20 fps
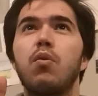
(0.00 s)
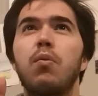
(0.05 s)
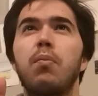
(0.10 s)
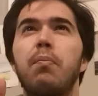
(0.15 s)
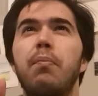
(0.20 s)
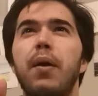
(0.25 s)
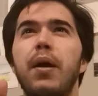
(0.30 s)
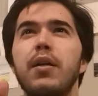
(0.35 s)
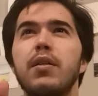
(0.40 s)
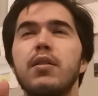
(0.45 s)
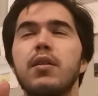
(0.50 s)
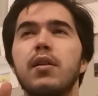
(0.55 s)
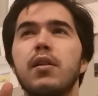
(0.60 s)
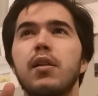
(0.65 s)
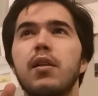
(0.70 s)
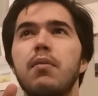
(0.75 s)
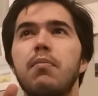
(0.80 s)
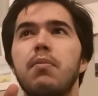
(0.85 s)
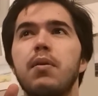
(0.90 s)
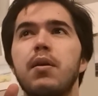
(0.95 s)

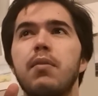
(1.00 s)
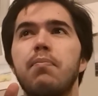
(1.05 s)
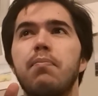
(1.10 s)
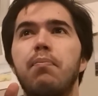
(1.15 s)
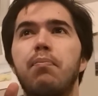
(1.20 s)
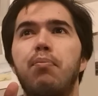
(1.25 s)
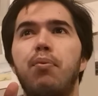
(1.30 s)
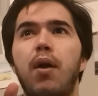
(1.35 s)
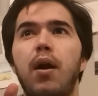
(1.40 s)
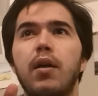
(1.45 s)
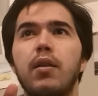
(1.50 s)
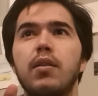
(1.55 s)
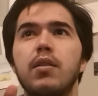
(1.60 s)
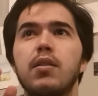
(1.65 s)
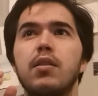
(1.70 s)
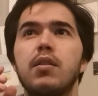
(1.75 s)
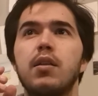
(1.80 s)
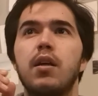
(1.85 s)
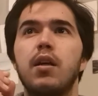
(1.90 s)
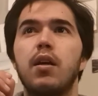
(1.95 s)
basically be
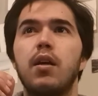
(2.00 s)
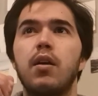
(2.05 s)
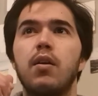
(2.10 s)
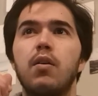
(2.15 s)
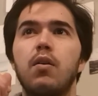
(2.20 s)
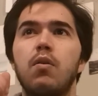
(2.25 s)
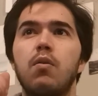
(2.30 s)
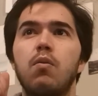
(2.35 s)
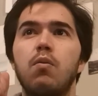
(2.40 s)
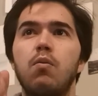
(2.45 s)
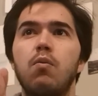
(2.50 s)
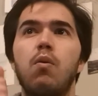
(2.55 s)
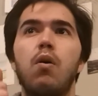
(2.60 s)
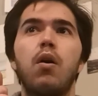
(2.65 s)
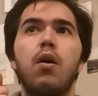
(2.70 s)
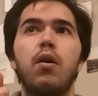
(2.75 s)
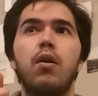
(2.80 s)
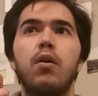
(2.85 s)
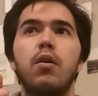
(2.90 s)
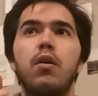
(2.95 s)
practicing
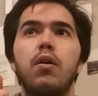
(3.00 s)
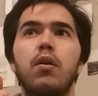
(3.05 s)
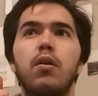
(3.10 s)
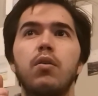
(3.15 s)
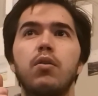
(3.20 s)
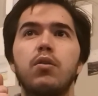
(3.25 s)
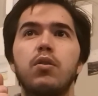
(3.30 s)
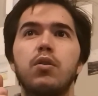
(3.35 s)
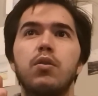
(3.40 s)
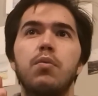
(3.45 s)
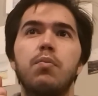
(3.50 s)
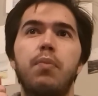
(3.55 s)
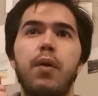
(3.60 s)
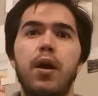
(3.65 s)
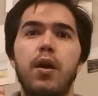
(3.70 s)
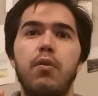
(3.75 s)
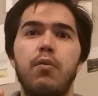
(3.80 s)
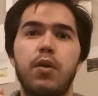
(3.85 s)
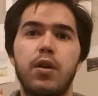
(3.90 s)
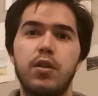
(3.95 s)
water to
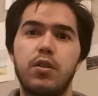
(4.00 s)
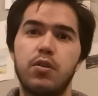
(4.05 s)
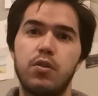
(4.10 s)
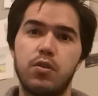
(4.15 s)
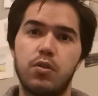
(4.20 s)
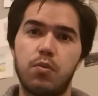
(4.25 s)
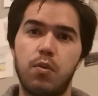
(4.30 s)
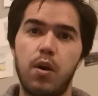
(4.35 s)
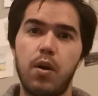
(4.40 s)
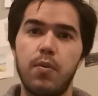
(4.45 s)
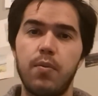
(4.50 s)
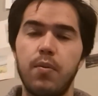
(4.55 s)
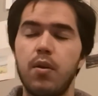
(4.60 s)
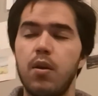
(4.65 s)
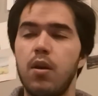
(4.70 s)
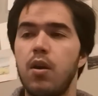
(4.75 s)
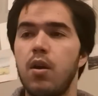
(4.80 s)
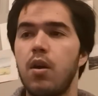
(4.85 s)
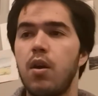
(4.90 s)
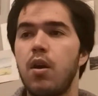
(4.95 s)
paint ratio as well,
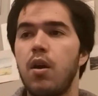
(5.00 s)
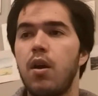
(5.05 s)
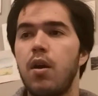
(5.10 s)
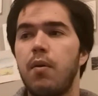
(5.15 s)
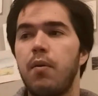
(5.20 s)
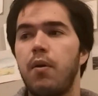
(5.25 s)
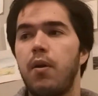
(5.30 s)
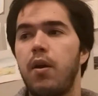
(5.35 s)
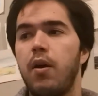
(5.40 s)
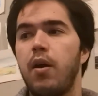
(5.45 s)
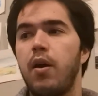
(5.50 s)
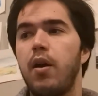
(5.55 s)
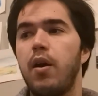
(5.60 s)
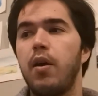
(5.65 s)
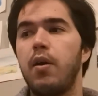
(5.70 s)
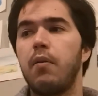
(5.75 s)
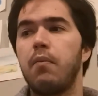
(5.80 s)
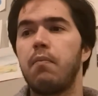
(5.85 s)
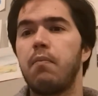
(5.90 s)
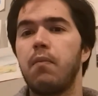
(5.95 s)

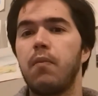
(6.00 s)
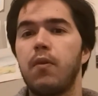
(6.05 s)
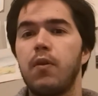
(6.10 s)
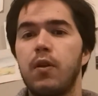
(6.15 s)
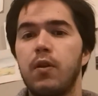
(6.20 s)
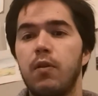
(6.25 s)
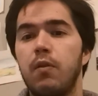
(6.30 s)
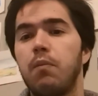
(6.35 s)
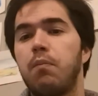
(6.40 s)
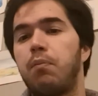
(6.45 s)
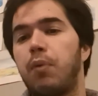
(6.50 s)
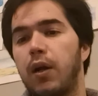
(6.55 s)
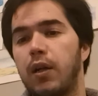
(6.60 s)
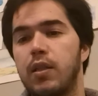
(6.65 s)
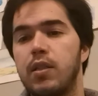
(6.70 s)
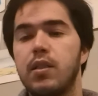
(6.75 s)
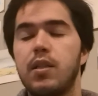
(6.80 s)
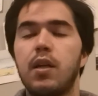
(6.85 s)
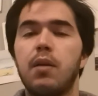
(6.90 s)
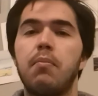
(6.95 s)
and
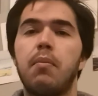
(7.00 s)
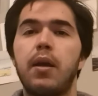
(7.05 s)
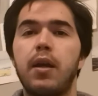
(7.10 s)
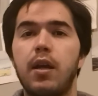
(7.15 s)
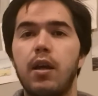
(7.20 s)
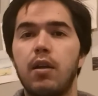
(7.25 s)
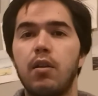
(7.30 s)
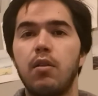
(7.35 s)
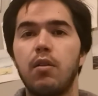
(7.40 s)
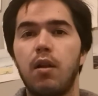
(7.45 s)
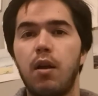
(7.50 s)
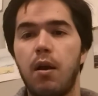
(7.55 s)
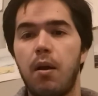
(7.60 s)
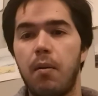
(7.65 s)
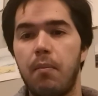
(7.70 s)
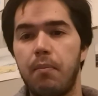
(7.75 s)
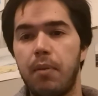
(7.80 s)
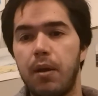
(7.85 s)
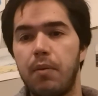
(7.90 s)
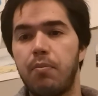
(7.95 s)
practicing making
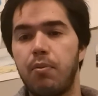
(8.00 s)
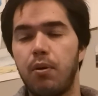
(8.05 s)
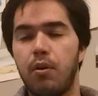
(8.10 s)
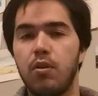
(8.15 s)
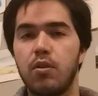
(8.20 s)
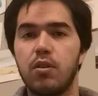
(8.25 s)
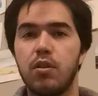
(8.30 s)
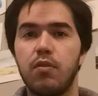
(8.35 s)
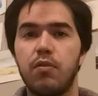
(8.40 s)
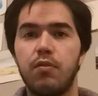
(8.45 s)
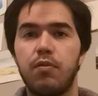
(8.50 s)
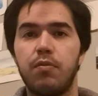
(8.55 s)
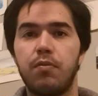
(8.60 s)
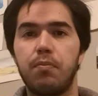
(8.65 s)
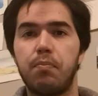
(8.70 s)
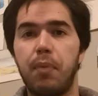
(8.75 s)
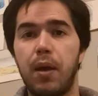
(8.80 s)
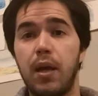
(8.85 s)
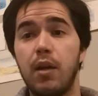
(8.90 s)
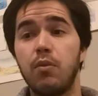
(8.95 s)
big puddles of
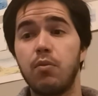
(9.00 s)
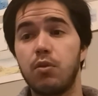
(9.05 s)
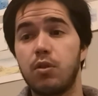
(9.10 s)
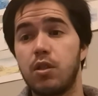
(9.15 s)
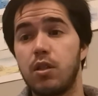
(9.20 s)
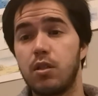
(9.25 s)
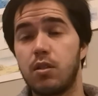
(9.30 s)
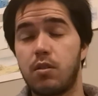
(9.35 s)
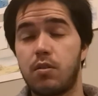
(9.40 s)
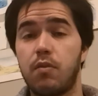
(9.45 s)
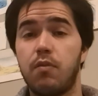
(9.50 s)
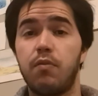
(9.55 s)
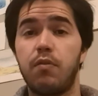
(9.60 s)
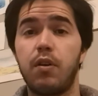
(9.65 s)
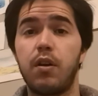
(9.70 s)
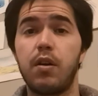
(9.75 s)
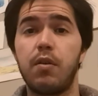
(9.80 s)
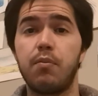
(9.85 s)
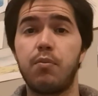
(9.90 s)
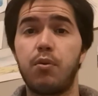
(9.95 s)
paint, which is
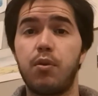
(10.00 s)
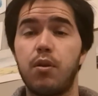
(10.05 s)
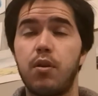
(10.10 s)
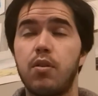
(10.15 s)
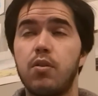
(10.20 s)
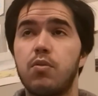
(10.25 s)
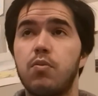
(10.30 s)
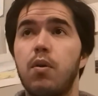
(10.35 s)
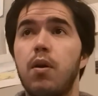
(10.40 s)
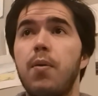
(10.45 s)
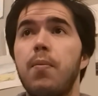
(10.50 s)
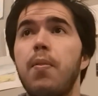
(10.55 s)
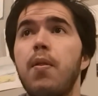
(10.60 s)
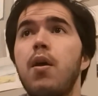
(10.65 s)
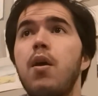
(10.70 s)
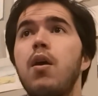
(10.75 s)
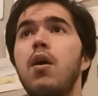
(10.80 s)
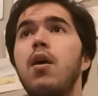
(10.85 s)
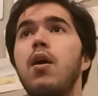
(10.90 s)
very important as well.